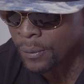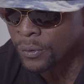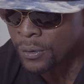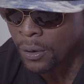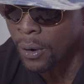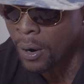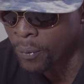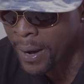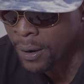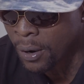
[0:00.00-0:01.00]
you know,
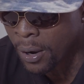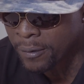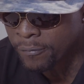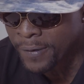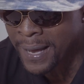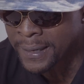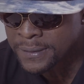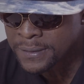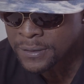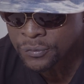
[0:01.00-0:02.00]
around all the
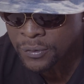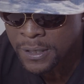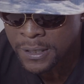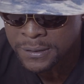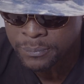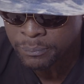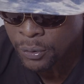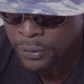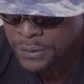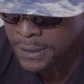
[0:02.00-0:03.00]
violence and drugs and
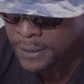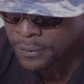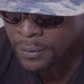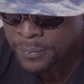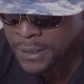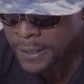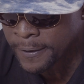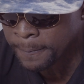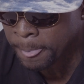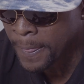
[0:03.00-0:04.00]
bullshit. You know what I'm
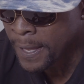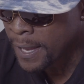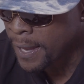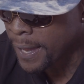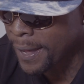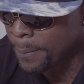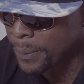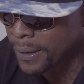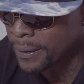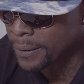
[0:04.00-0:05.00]
saying? Mm-hmm.
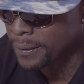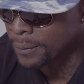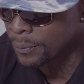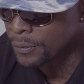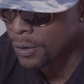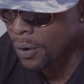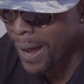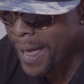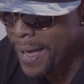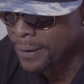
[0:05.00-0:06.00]
But you know,
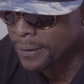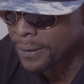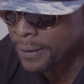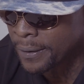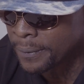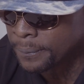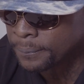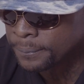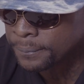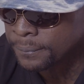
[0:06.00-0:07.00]
I had a
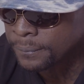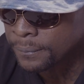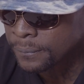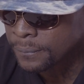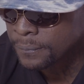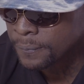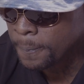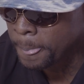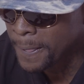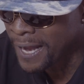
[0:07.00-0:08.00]
um,
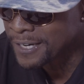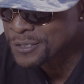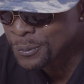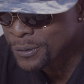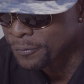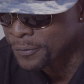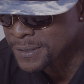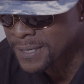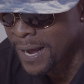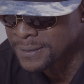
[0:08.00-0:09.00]
like two
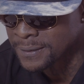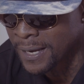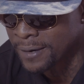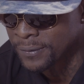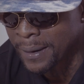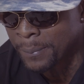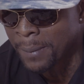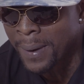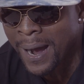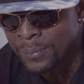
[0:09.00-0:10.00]
different sides of life. Like my
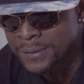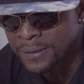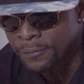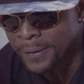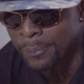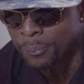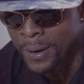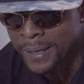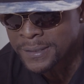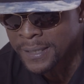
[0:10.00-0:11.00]
mom was in the fucking
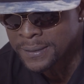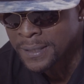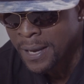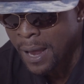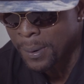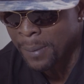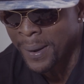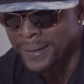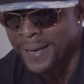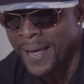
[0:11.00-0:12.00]
projects, but
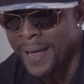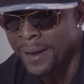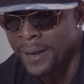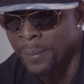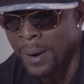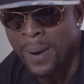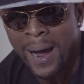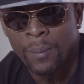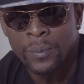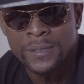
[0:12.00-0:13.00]
my dad and my
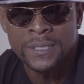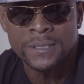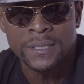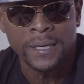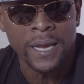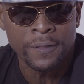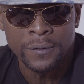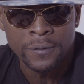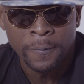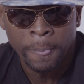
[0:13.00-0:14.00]
mom wasn't
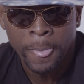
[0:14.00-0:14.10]
together